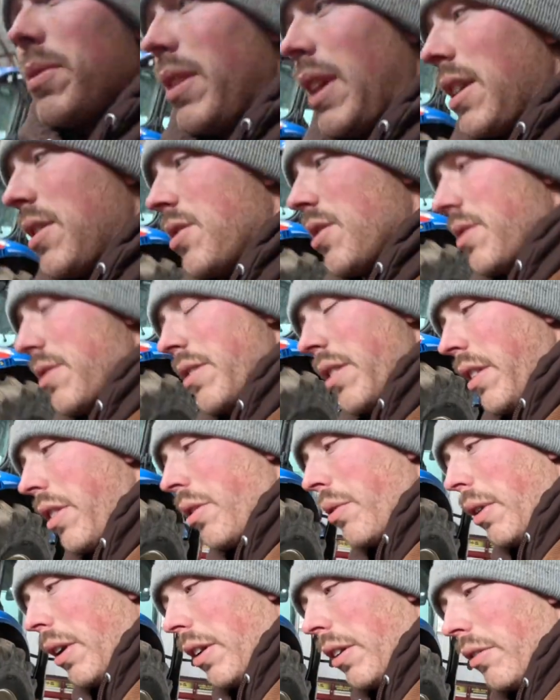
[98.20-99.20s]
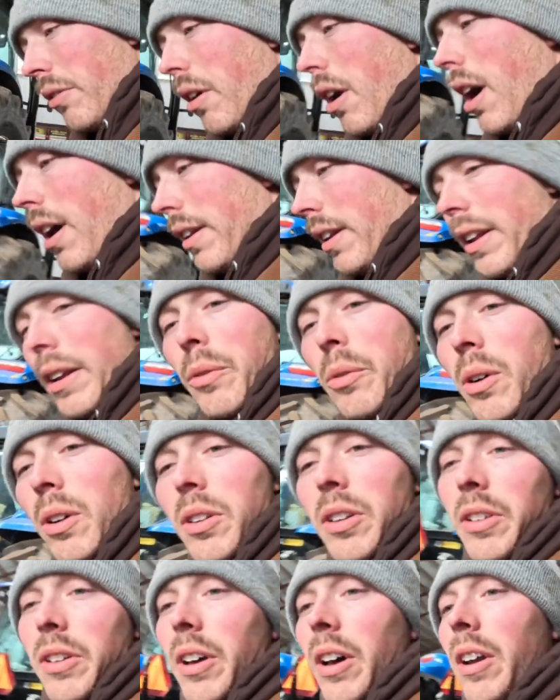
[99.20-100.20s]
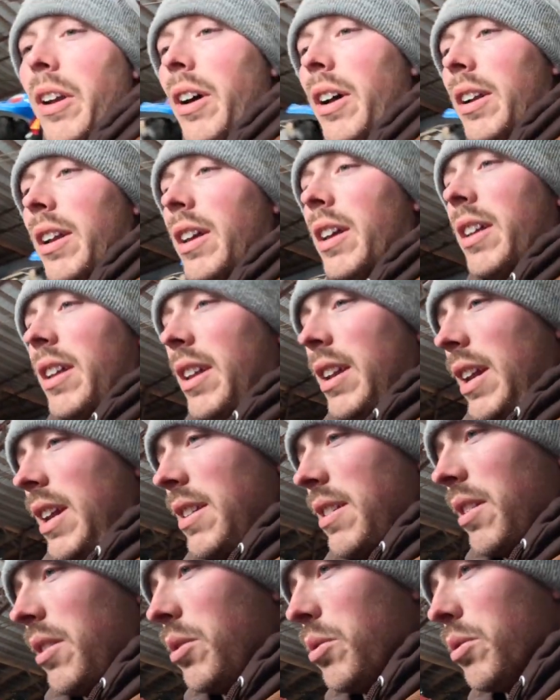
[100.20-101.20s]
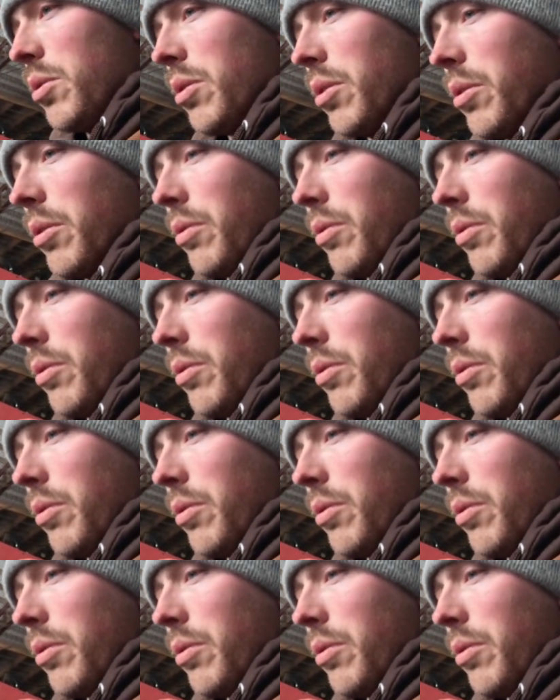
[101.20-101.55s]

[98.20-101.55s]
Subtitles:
and that's just a threaded rod that I welded a nut on. It needs a new